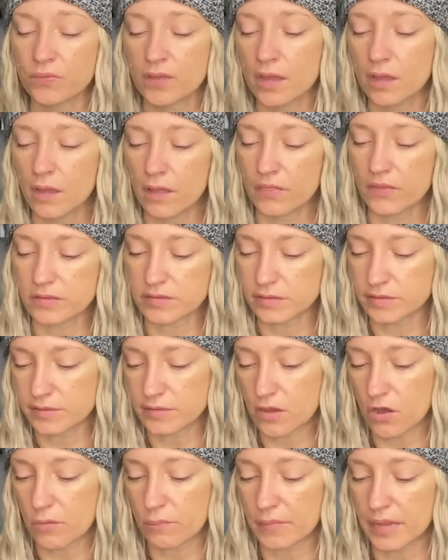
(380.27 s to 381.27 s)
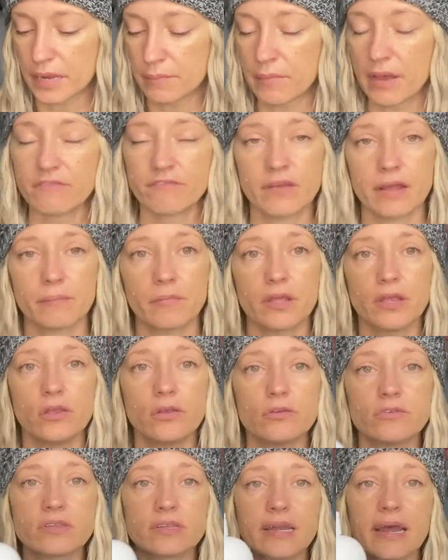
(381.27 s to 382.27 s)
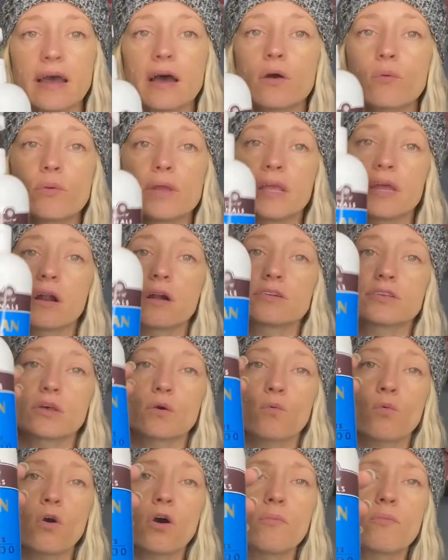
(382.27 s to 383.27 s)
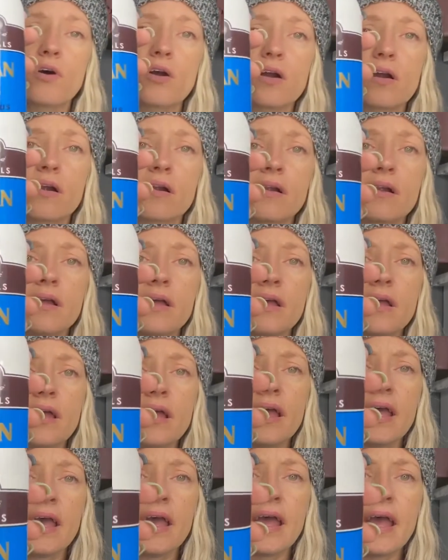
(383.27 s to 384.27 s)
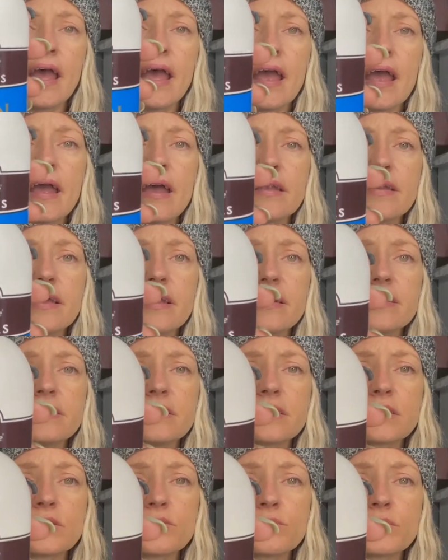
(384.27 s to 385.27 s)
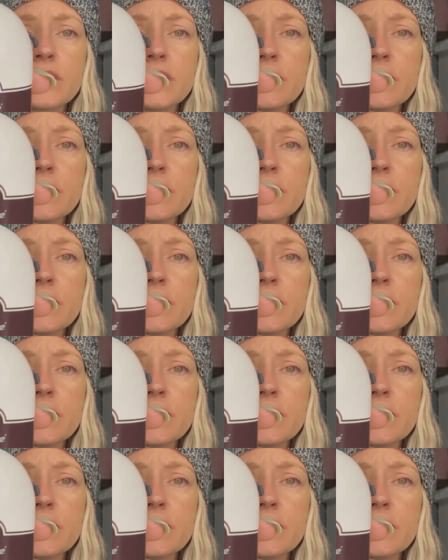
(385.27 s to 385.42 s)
This is all me and my family use now. We get ours at Walmart, and it's the Ren